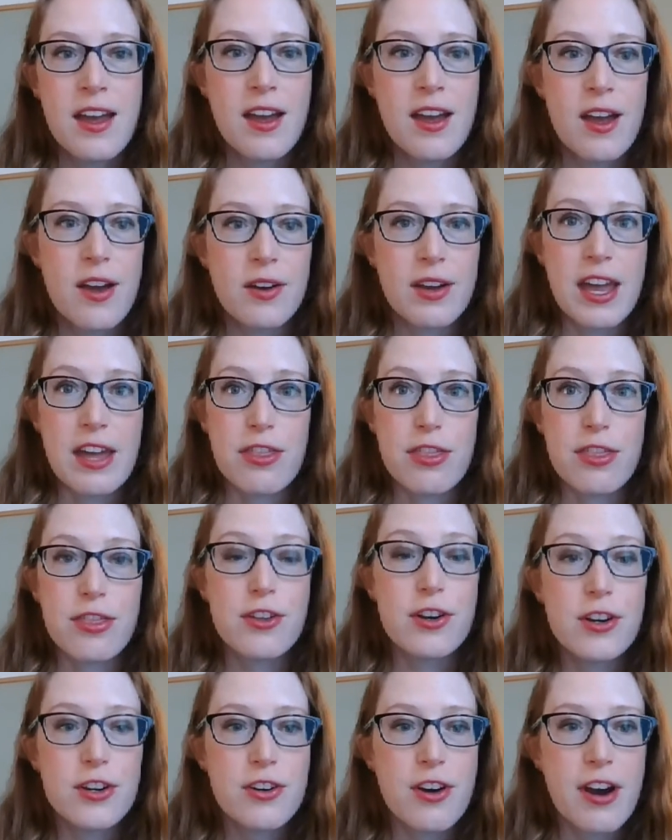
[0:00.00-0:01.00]
Okay,
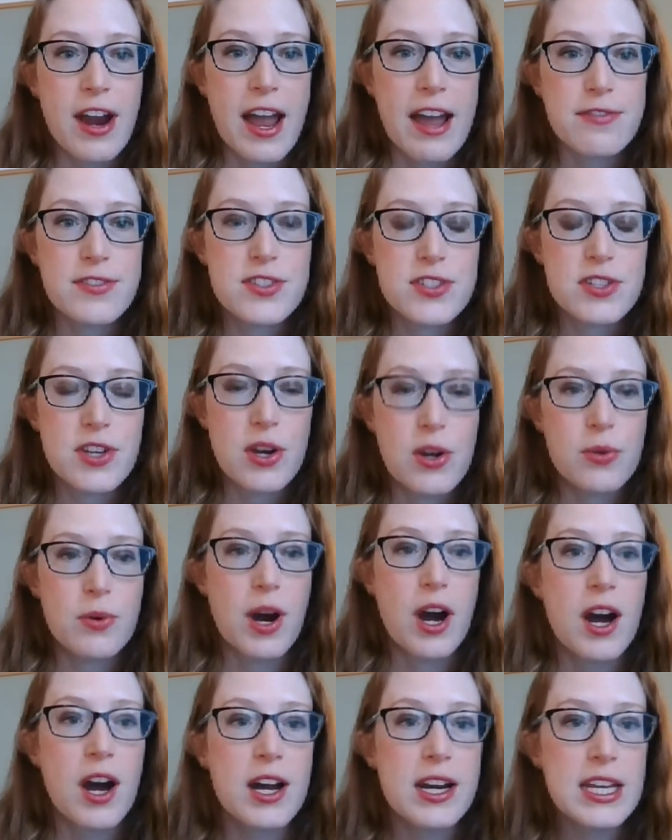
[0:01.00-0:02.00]
third graph. So
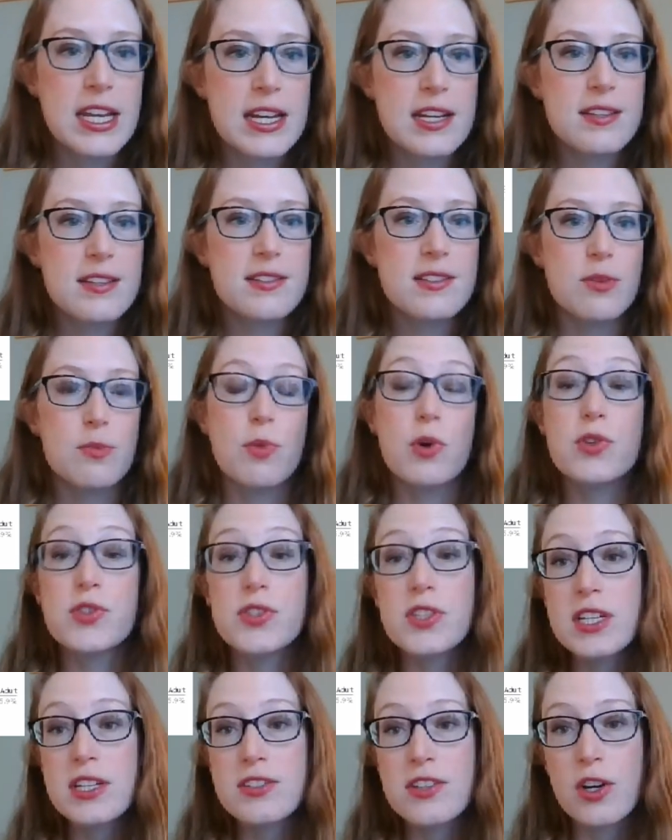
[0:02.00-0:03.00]
audience, so
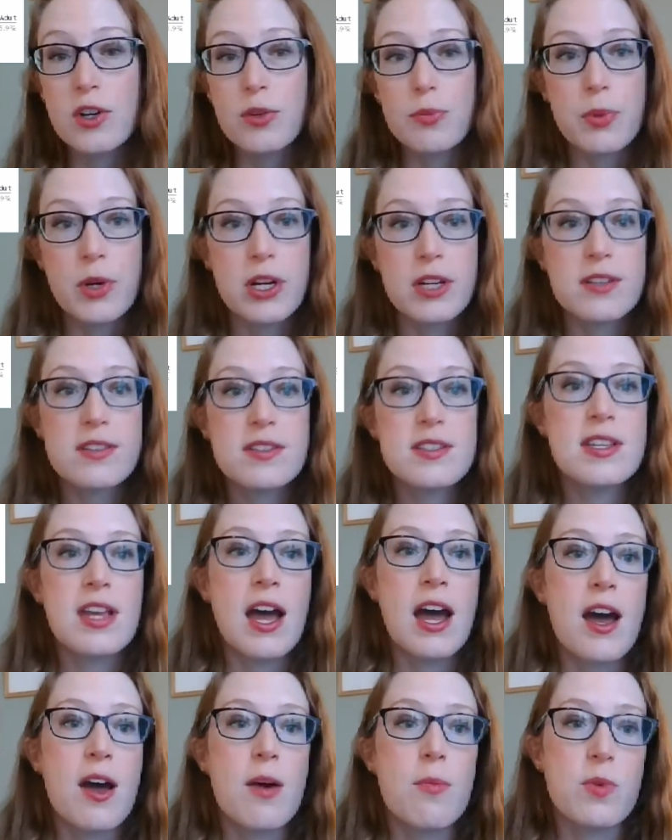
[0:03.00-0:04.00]
mostly adult books
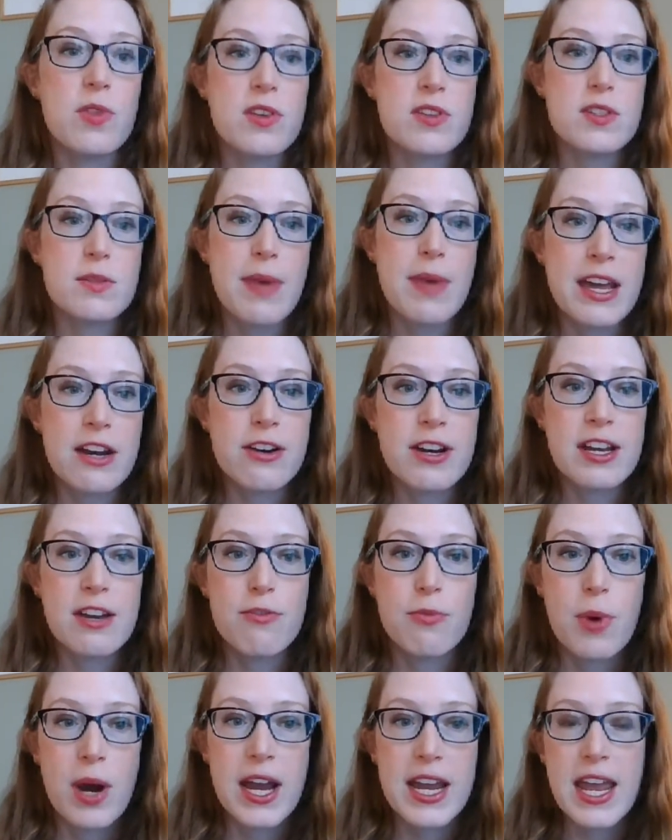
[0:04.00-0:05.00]
with a smattering
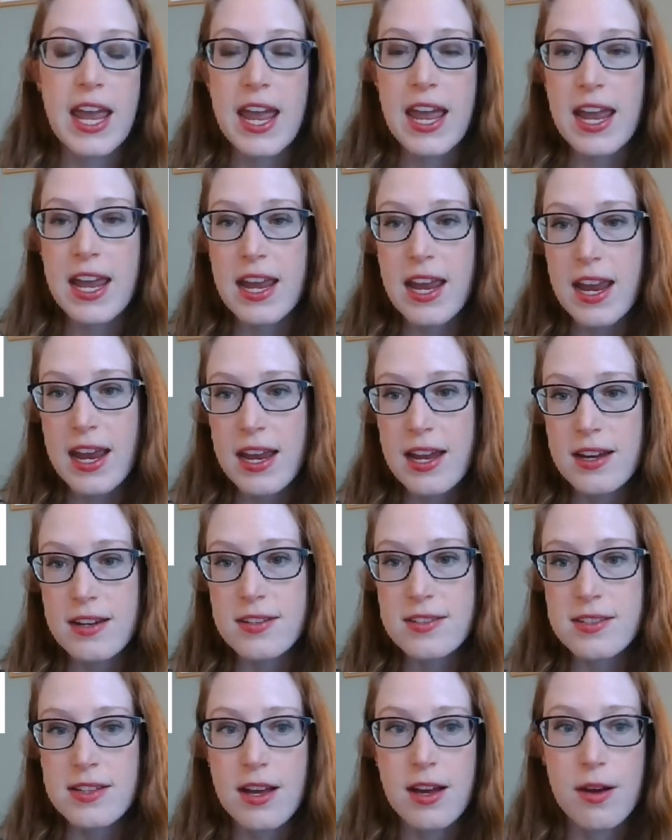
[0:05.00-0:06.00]
of YA and
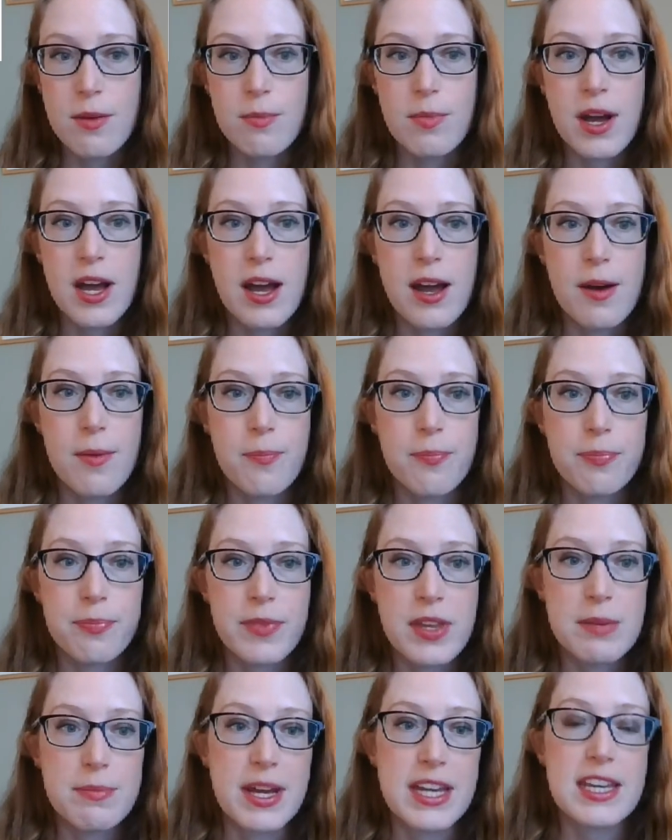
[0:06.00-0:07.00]
some,
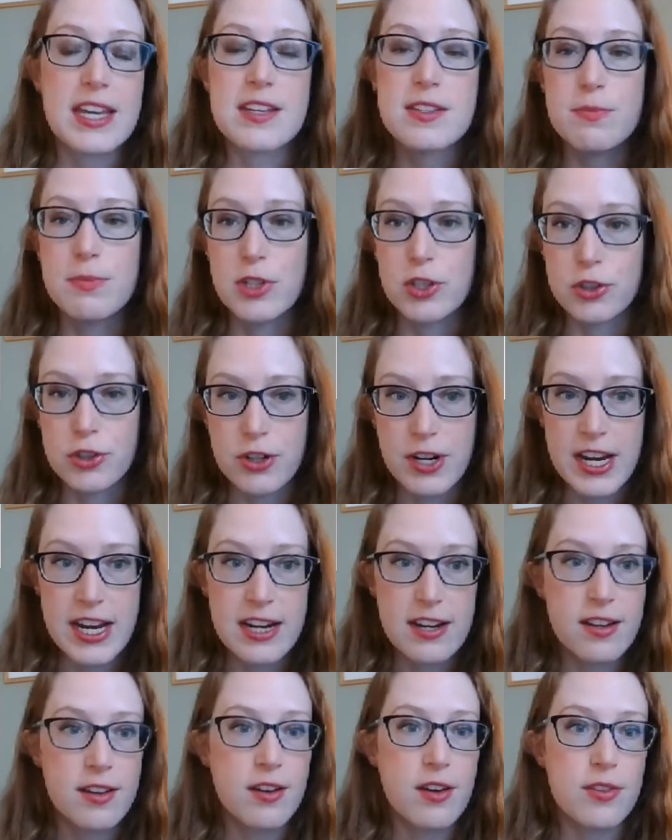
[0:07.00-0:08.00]
in my case, middle
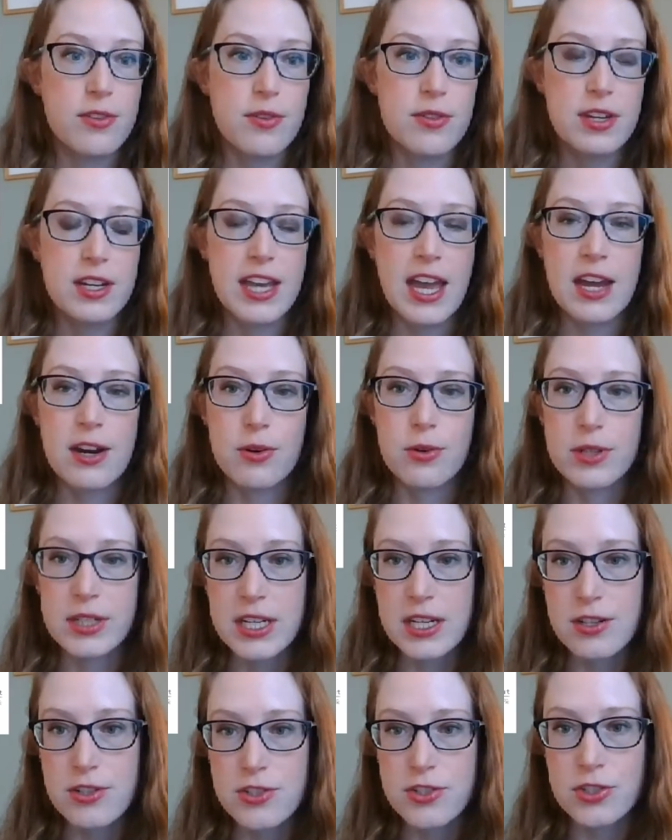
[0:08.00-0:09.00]
grade, although the category
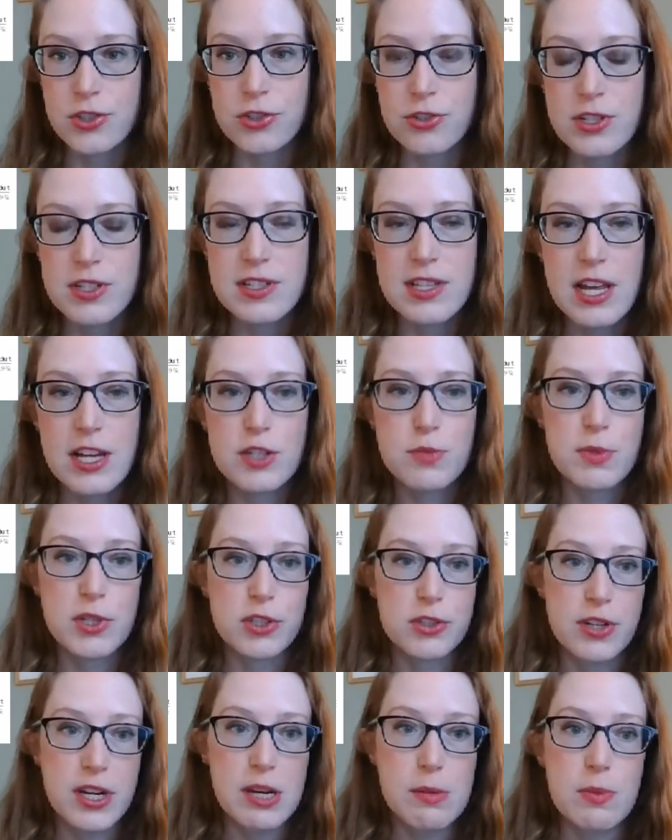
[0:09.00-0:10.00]
here is
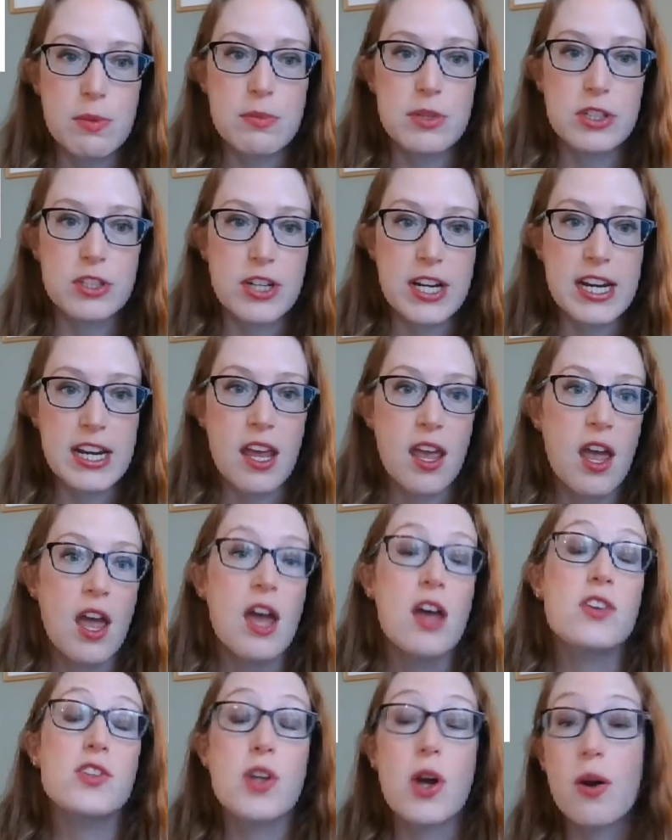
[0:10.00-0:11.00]
children/middle grade, but middle grade.
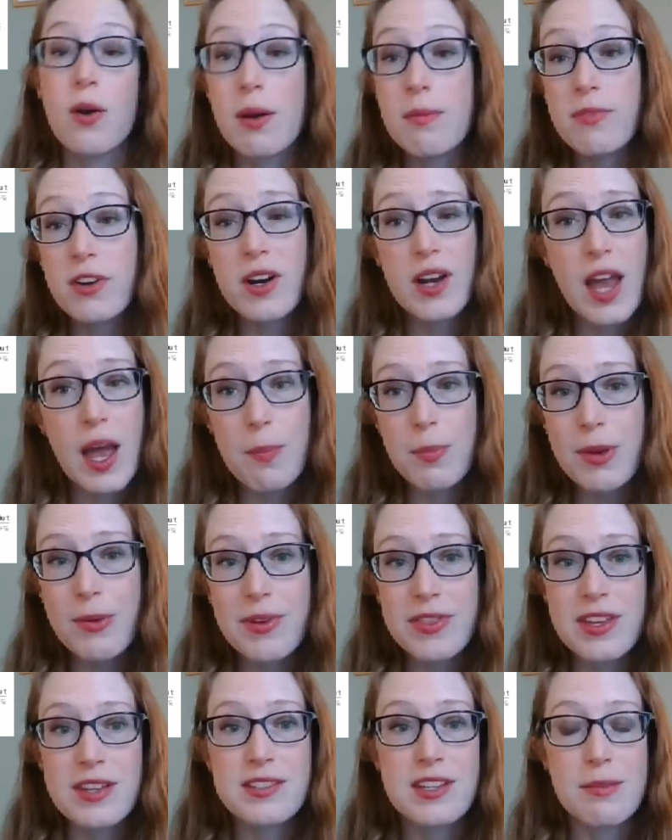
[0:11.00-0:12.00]
So I'm very happy
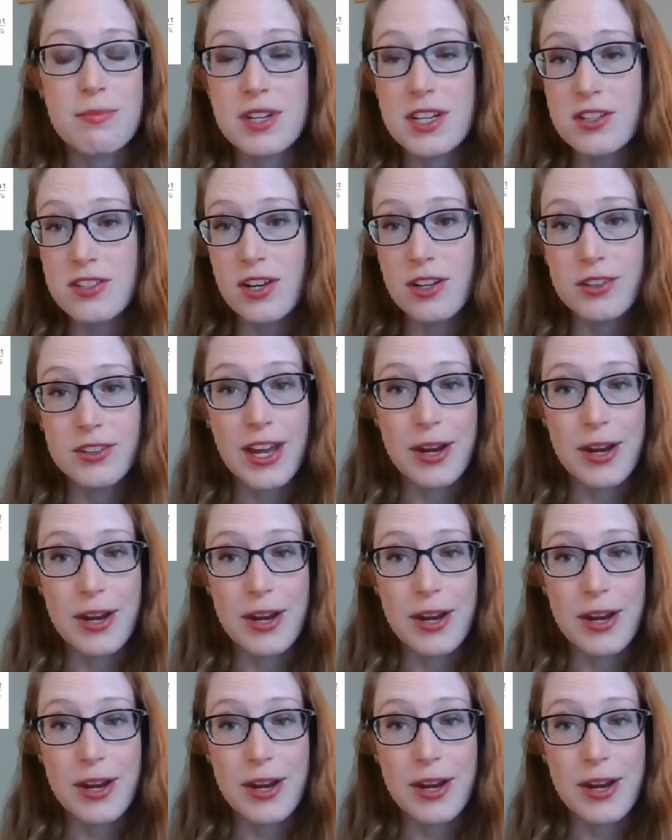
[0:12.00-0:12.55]
with this. I'm an adult.